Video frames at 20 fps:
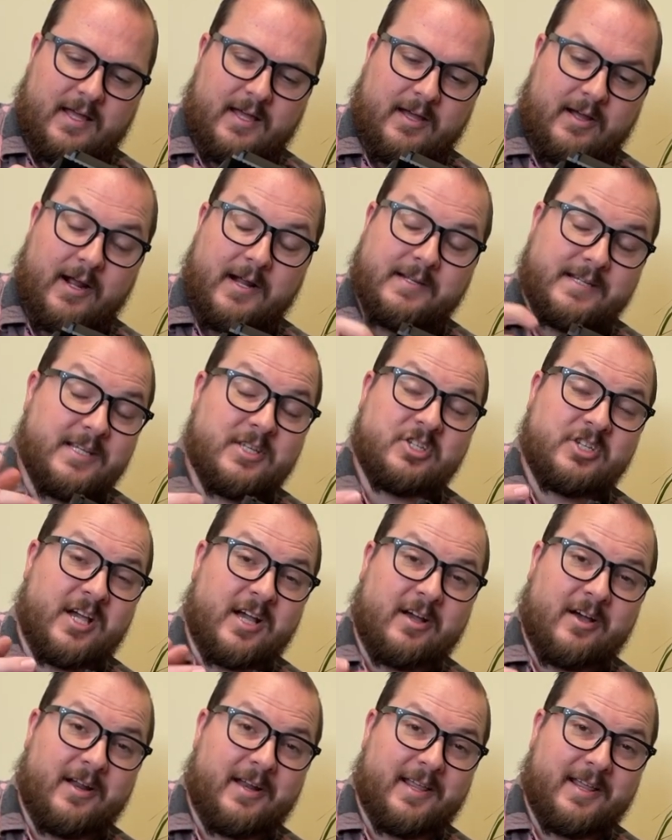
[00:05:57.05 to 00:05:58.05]
I didn't check
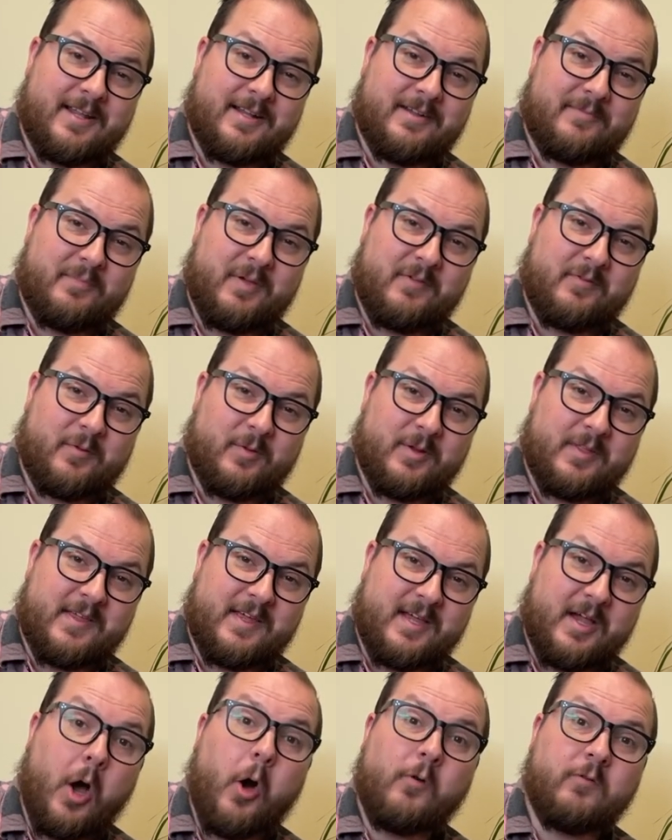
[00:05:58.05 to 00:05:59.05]
on it before
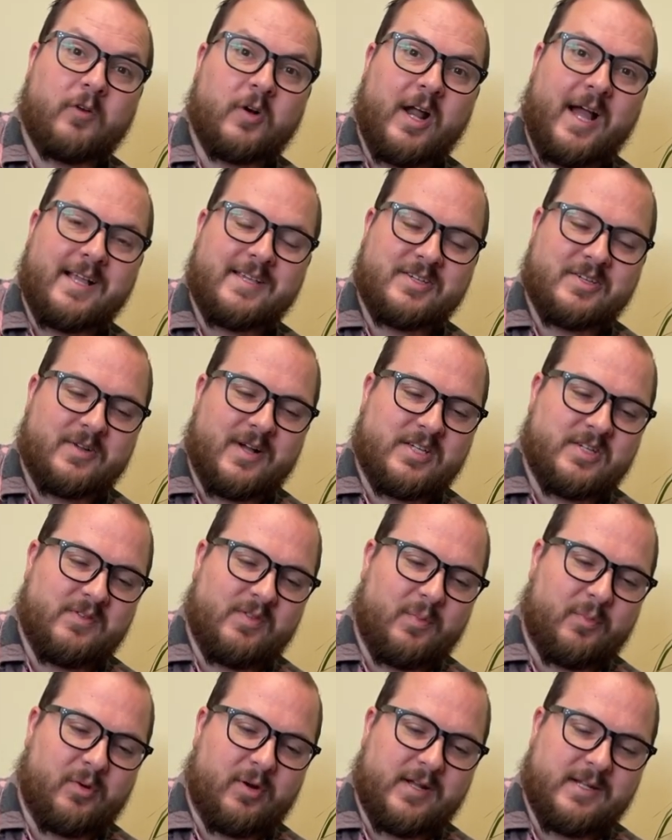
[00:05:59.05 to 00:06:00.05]
the overnight stretch of
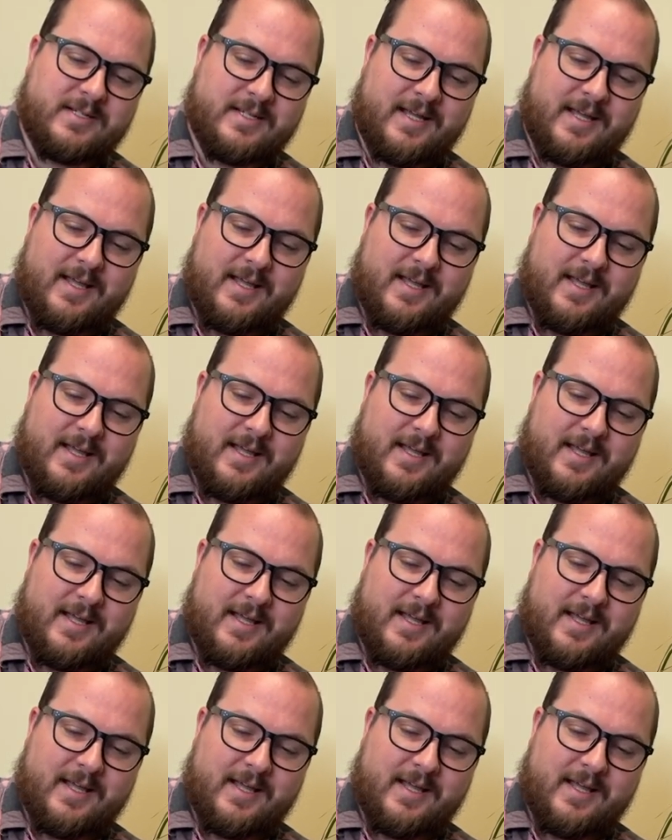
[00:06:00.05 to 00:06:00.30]
the print,